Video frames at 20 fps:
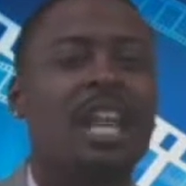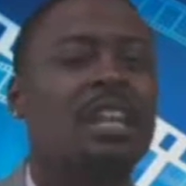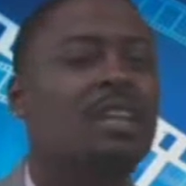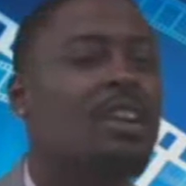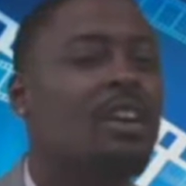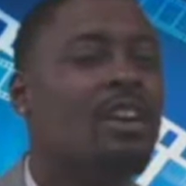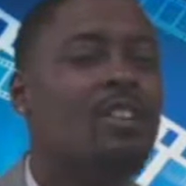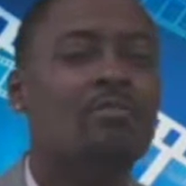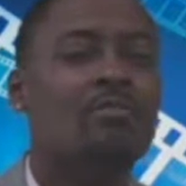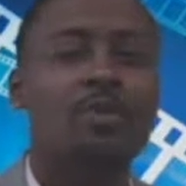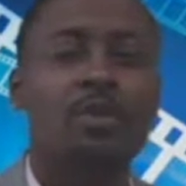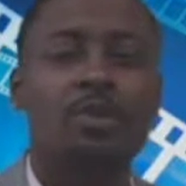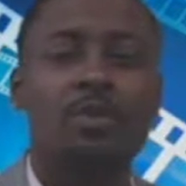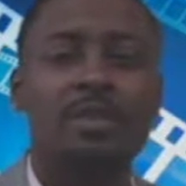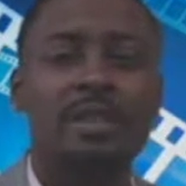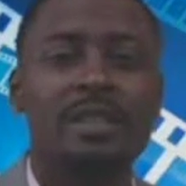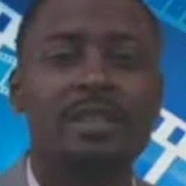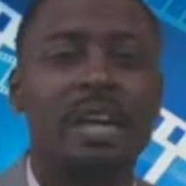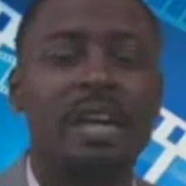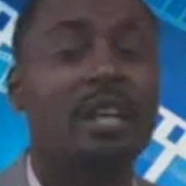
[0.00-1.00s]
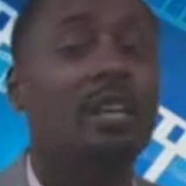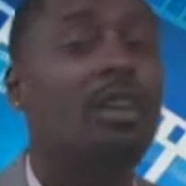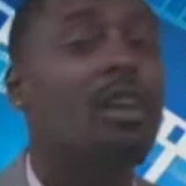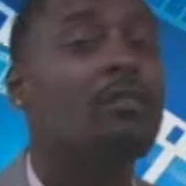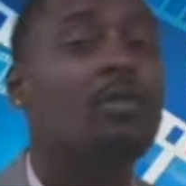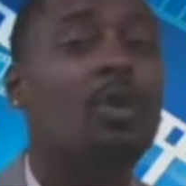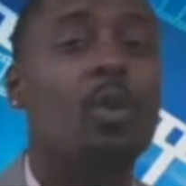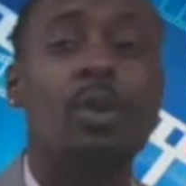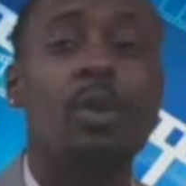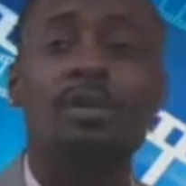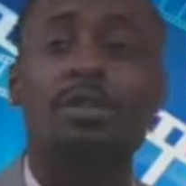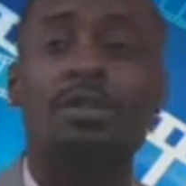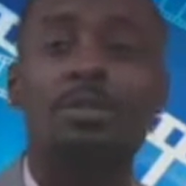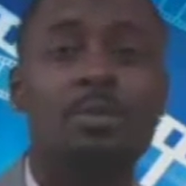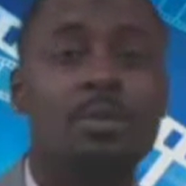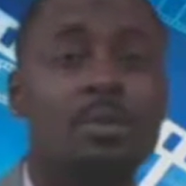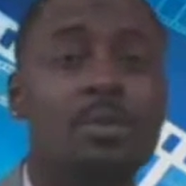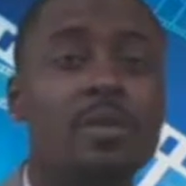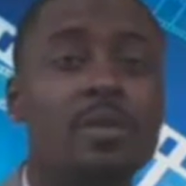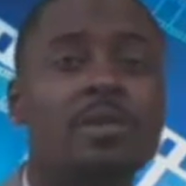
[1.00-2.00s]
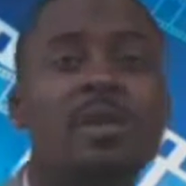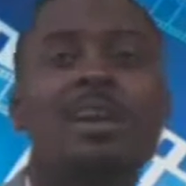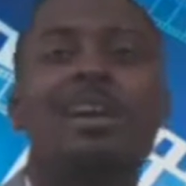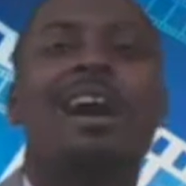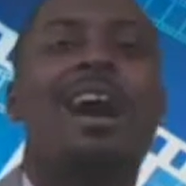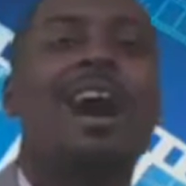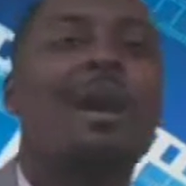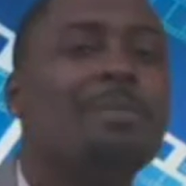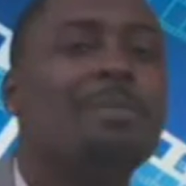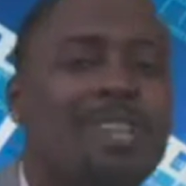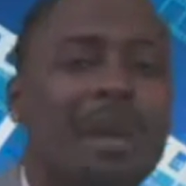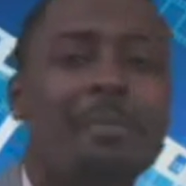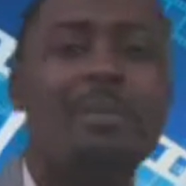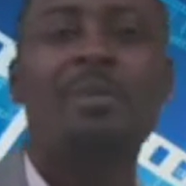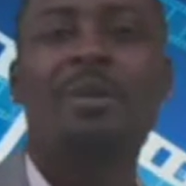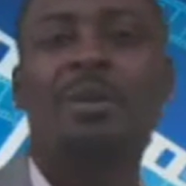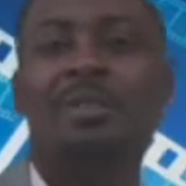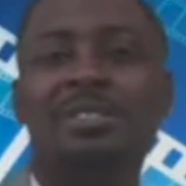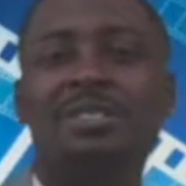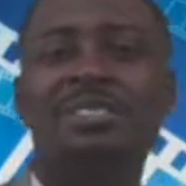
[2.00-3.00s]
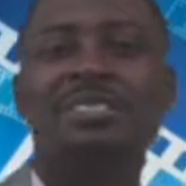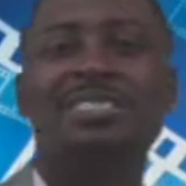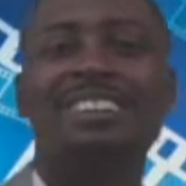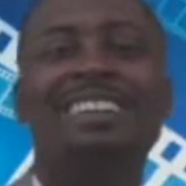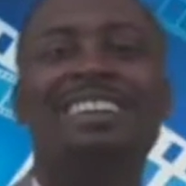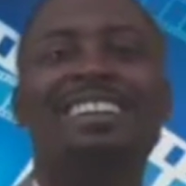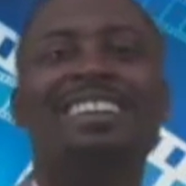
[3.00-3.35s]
I love movies. I love going to the movies. I'm the type of person